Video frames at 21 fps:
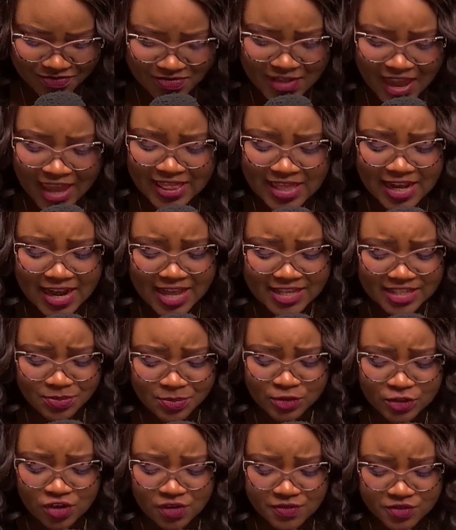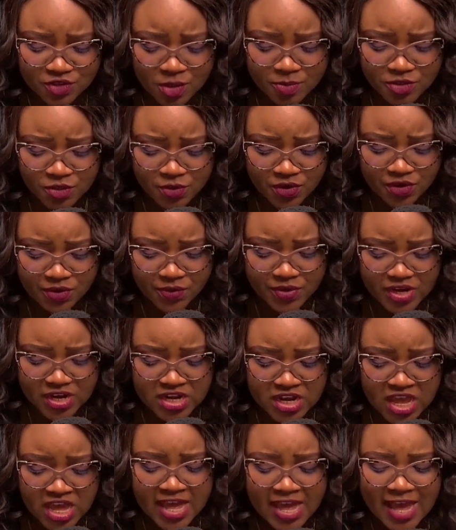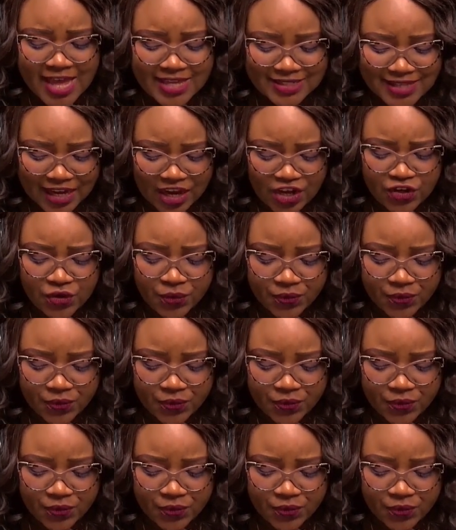And the last portion of scripture we're going to read, 2